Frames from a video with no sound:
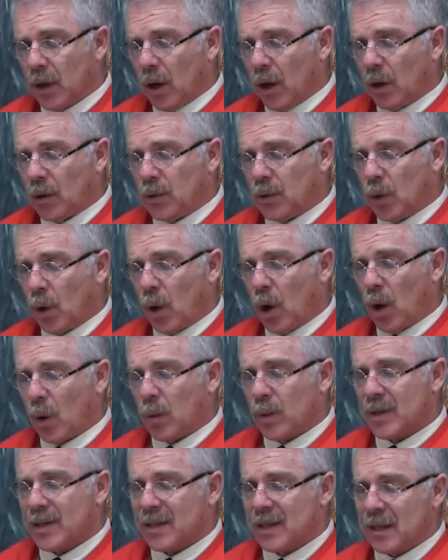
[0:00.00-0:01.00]
A dog
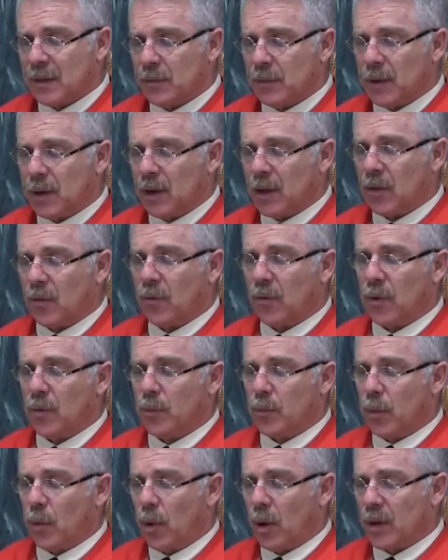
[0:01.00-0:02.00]
was sleeping on the front
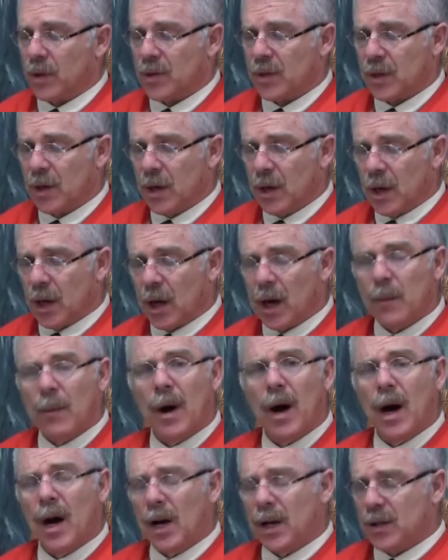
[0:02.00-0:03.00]
porch. "Come
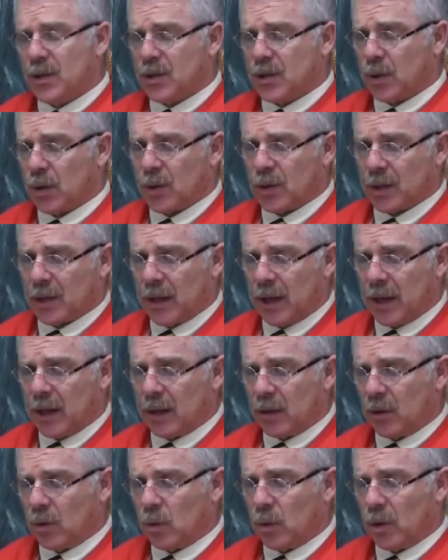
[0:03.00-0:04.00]
on, Searchlight,"
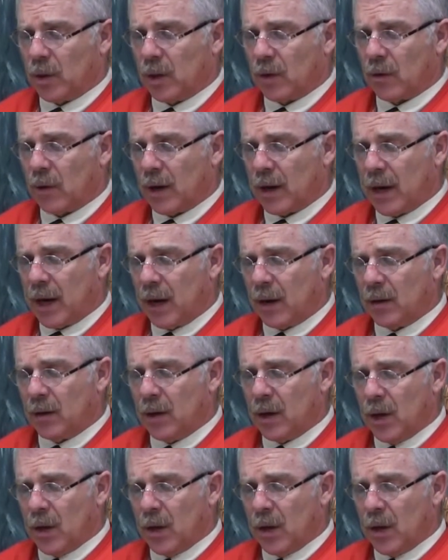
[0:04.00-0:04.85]
little Willie cried out.